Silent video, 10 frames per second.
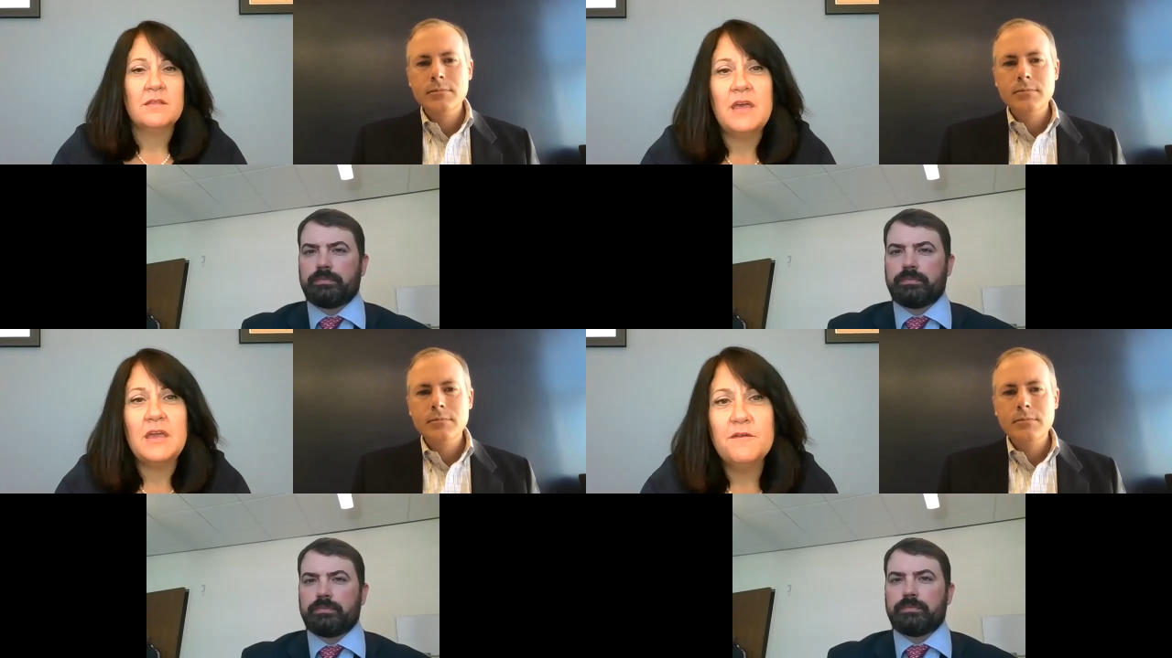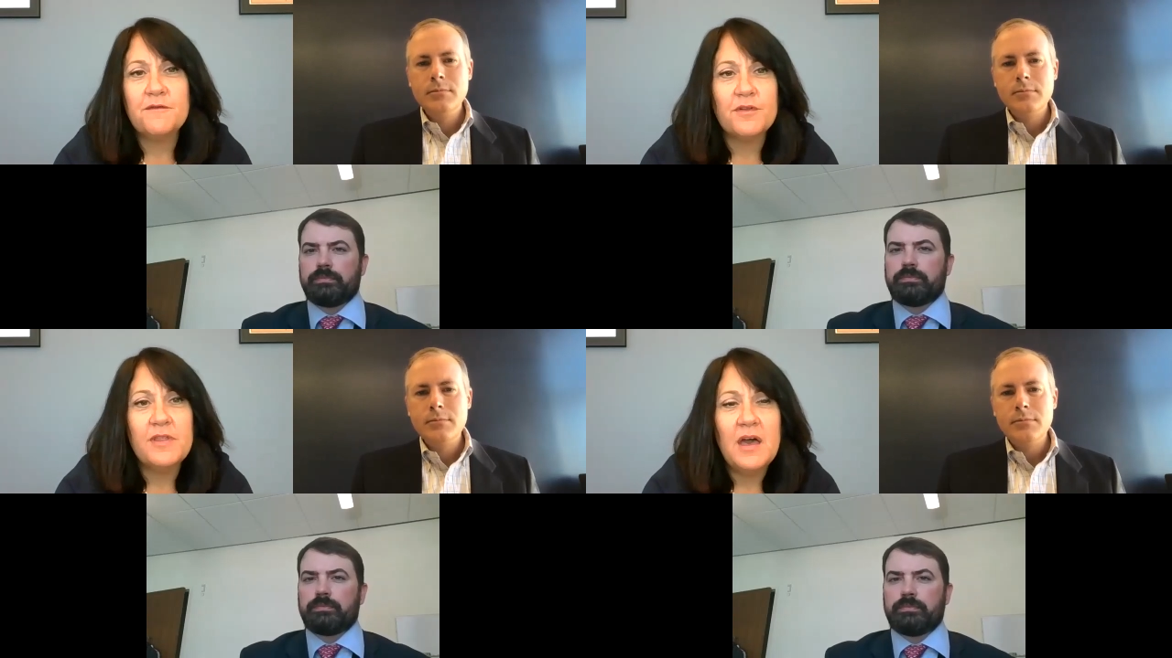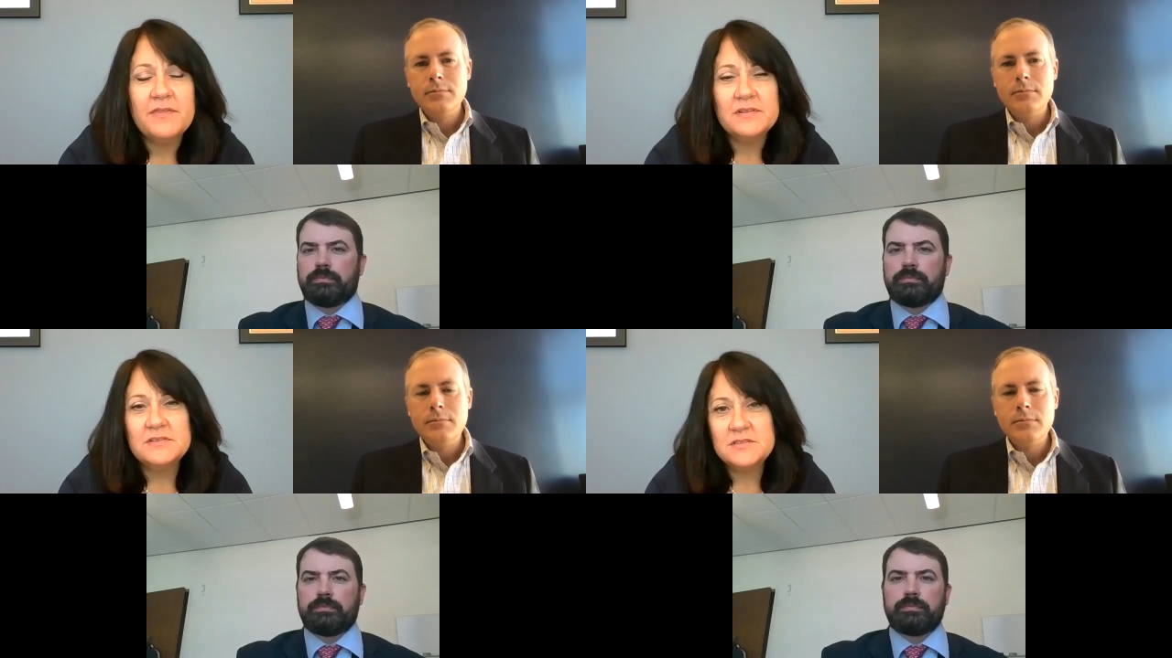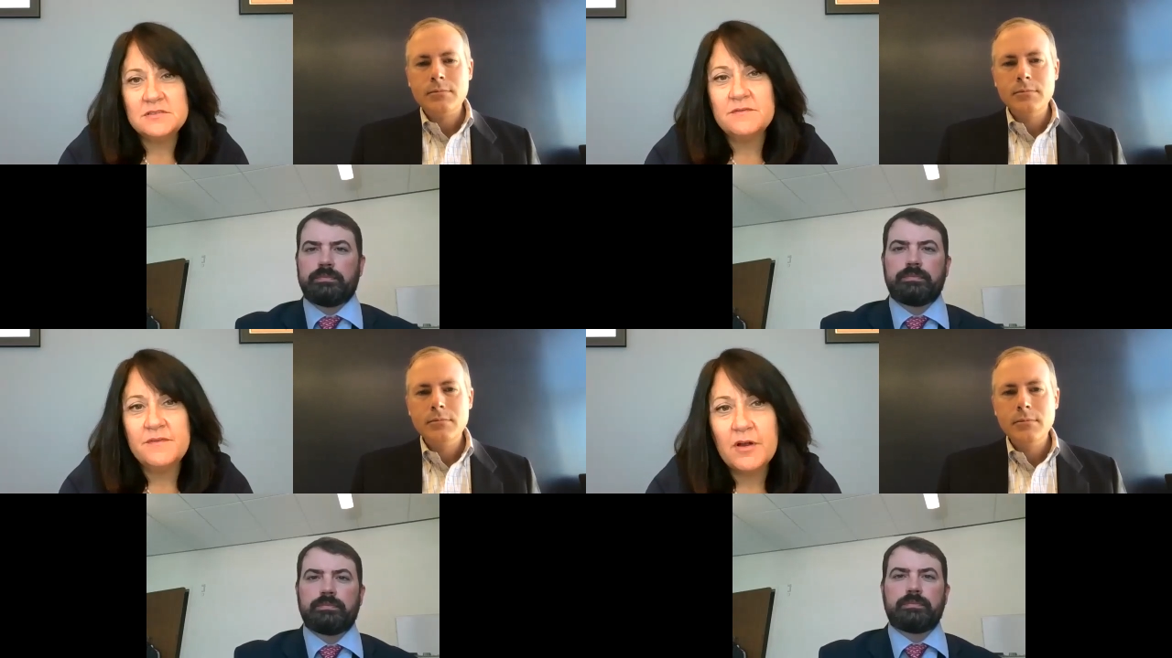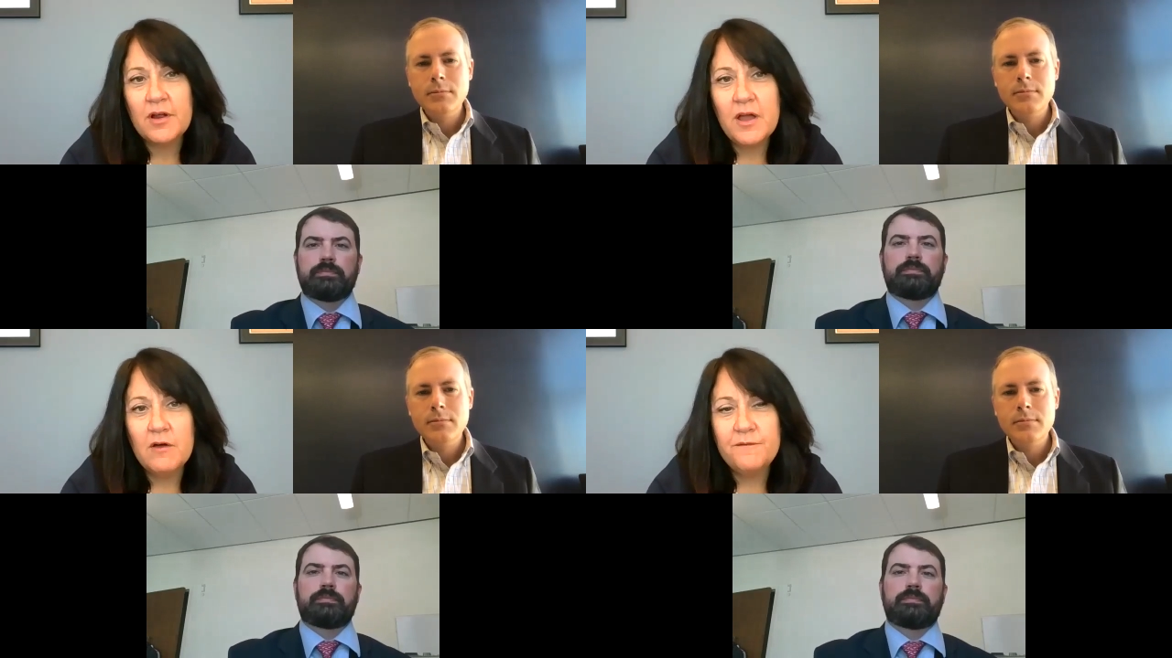Speaker 1: Thank you for that. That's
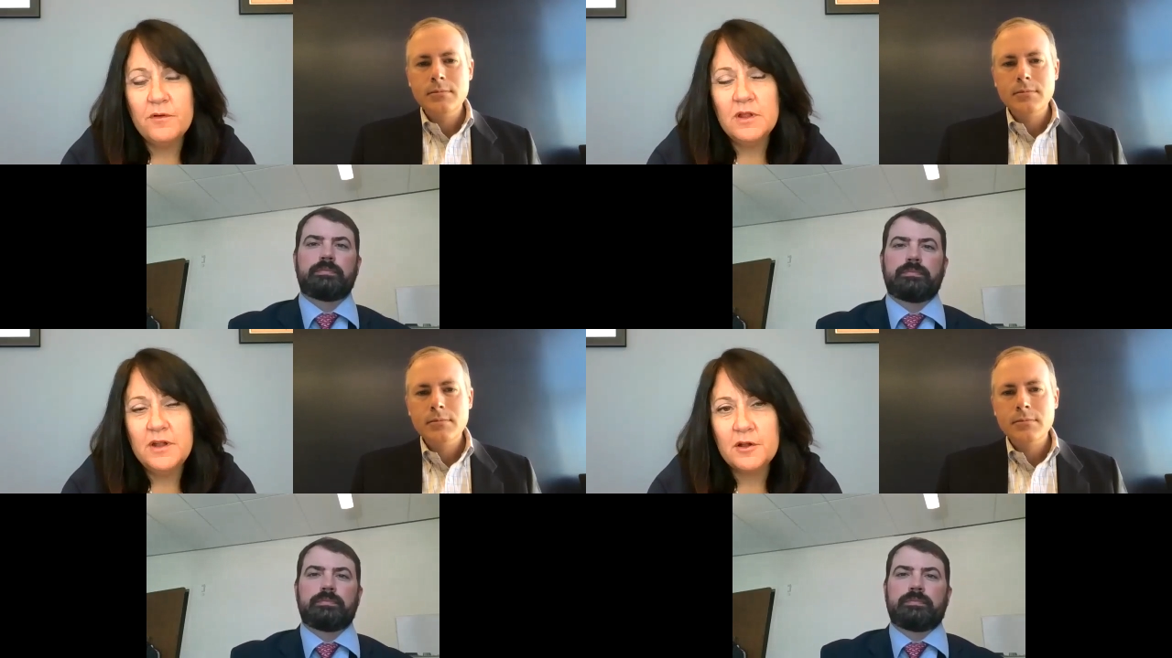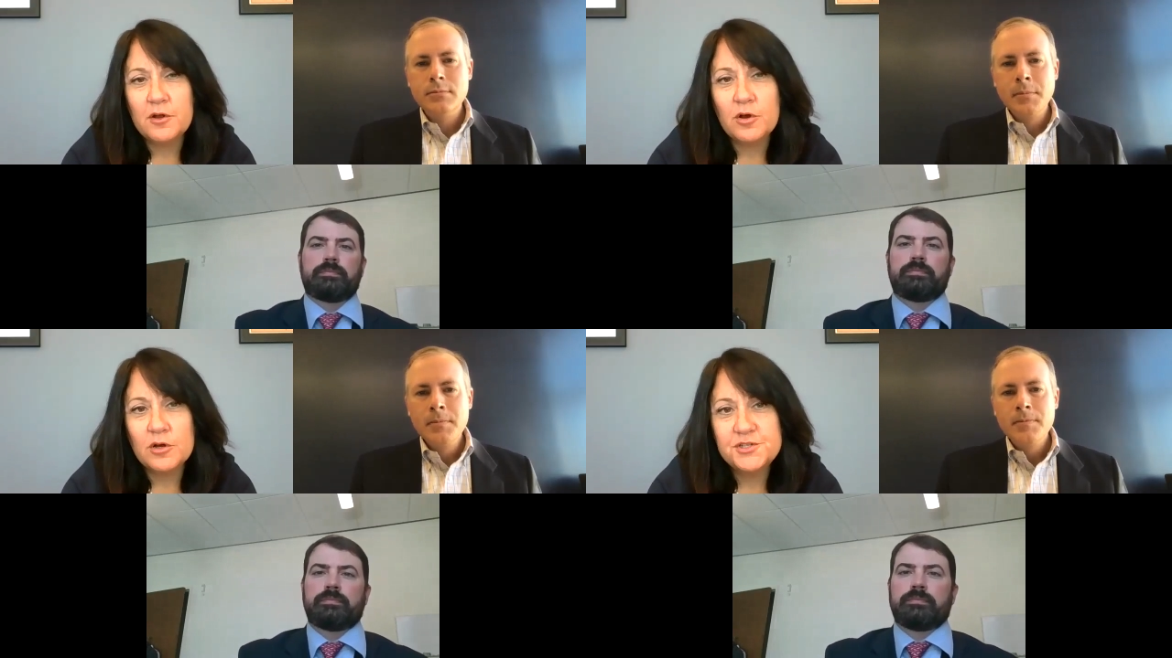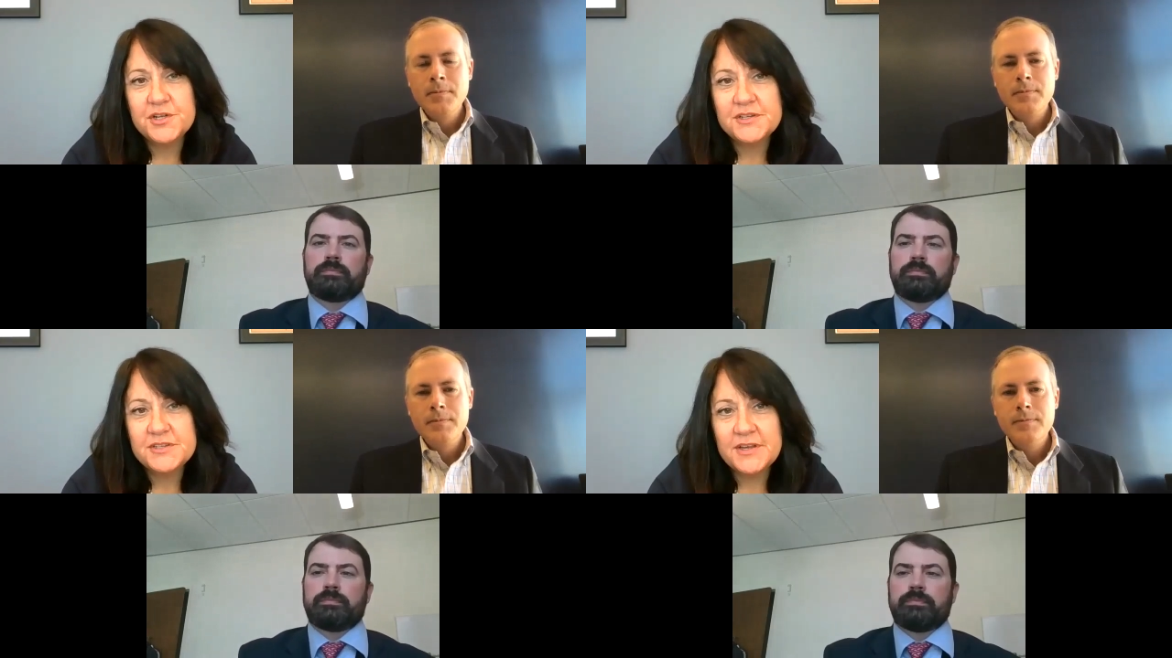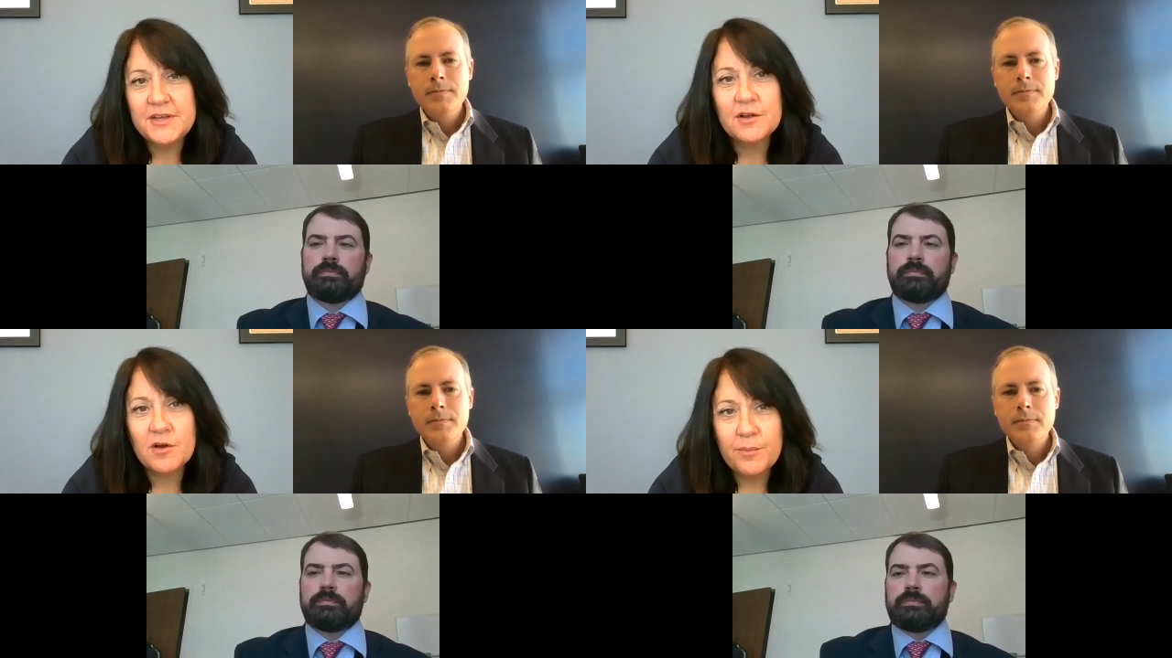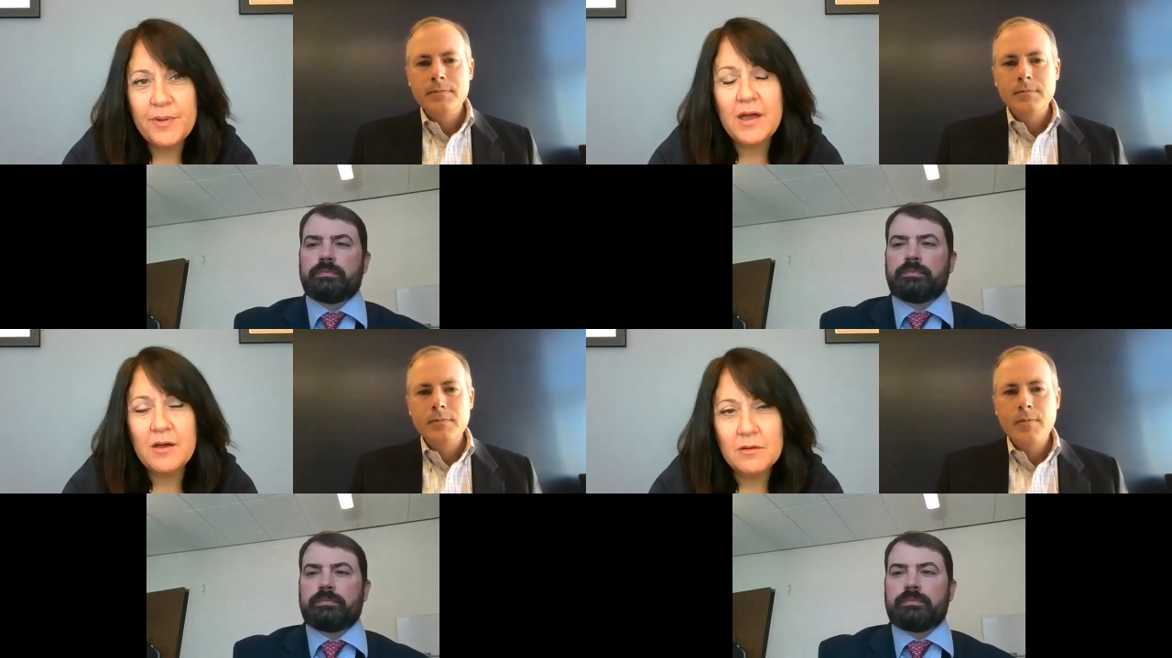very helpful and encouraging to hear
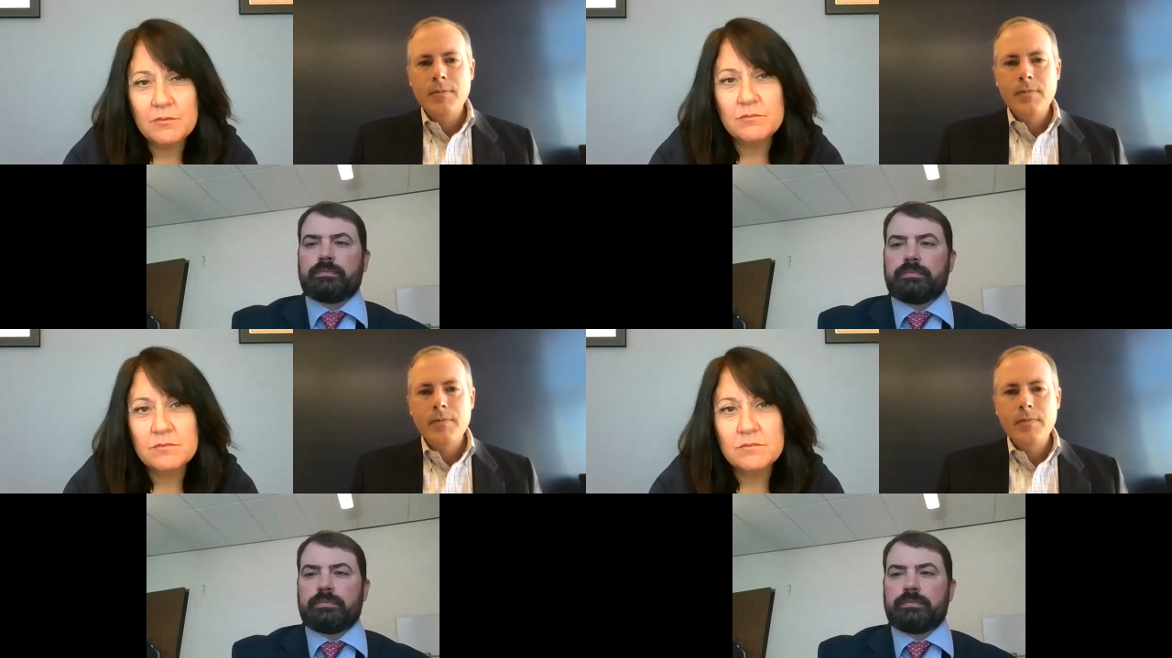about